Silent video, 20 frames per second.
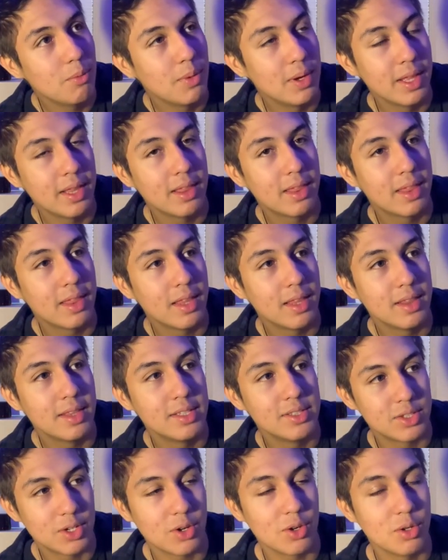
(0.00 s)
with
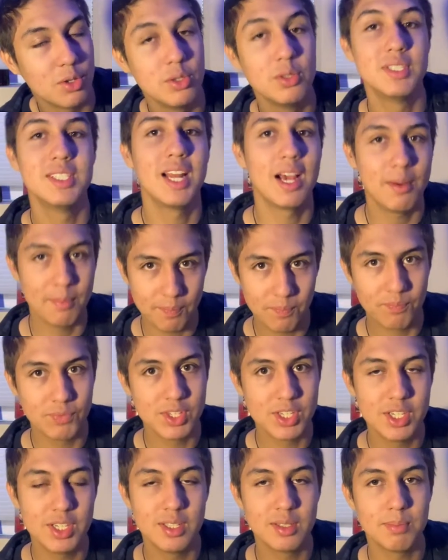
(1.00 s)
this girl who is now,
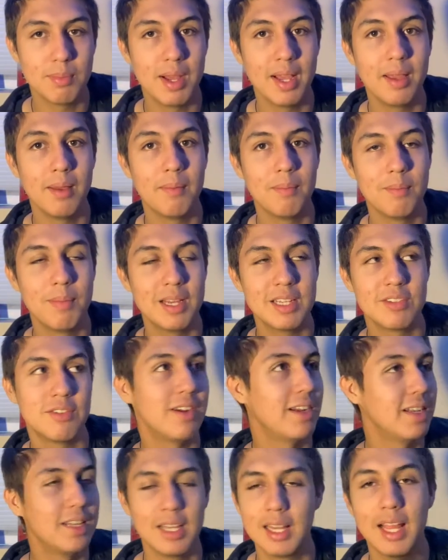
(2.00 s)
she's my best
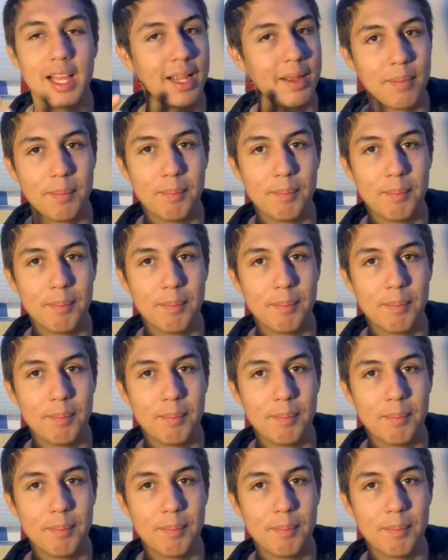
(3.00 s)
friend, like